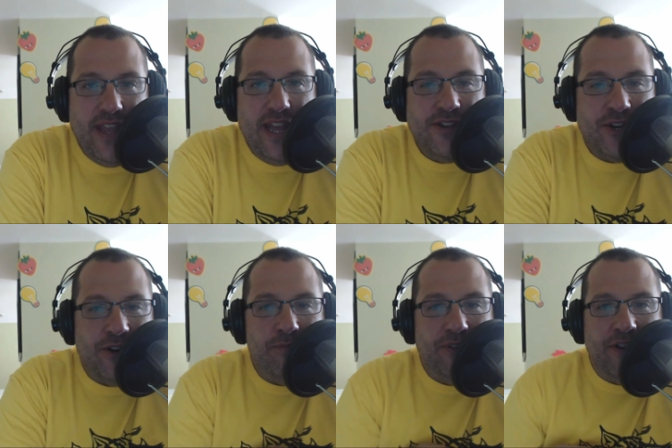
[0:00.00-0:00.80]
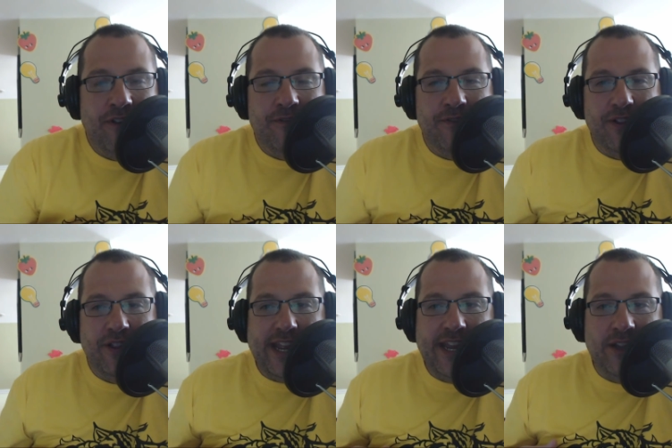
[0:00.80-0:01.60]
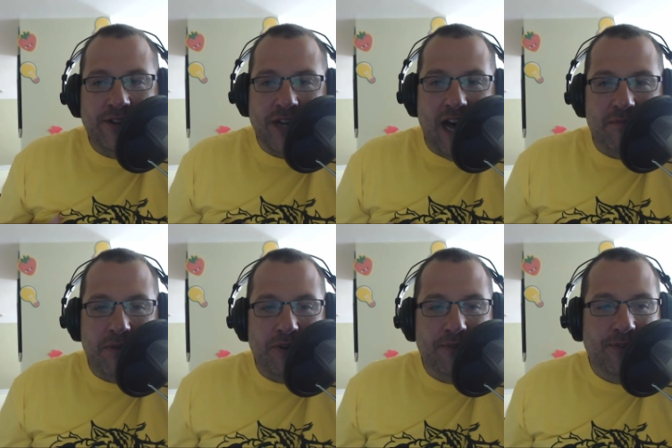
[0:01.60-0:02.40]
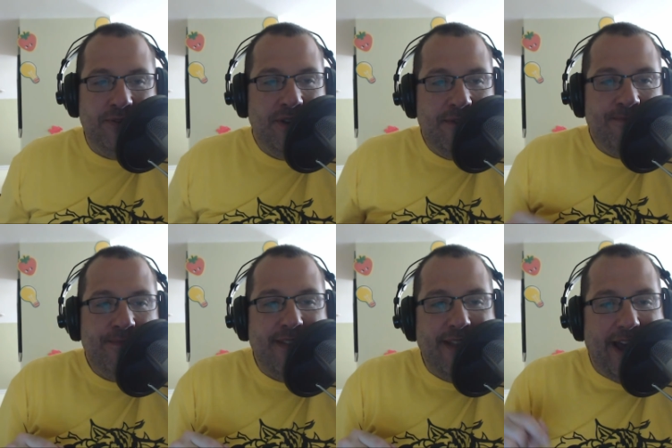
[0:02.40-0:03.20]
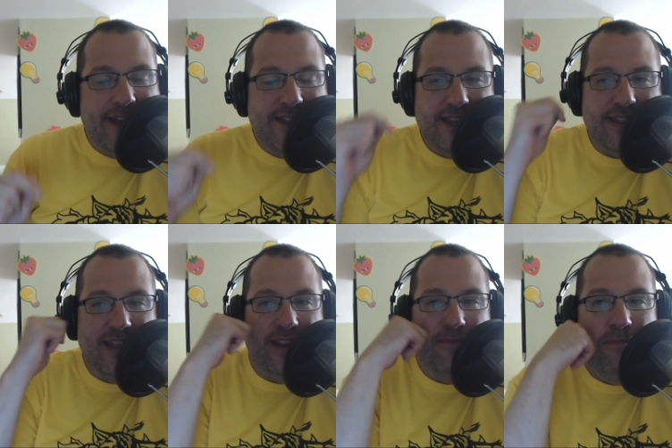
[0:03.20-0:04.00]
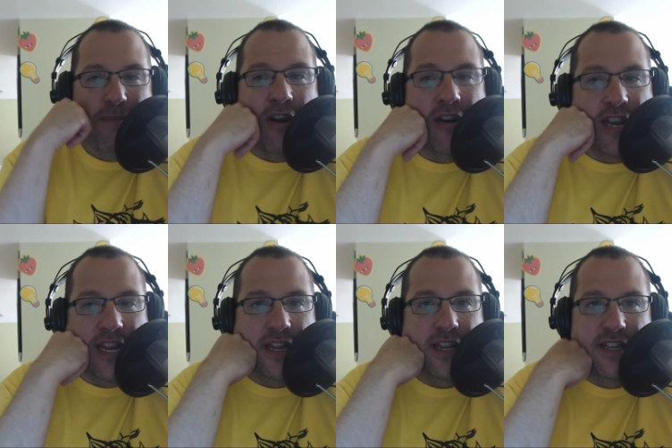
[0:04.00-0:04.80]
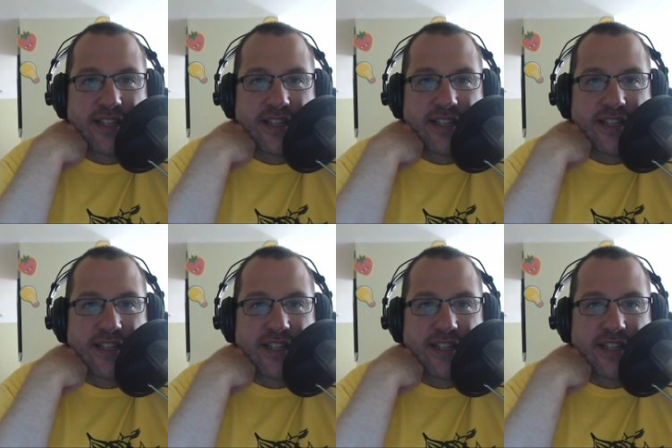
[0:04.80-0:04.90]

in terms of like killer combos, I think that Merry,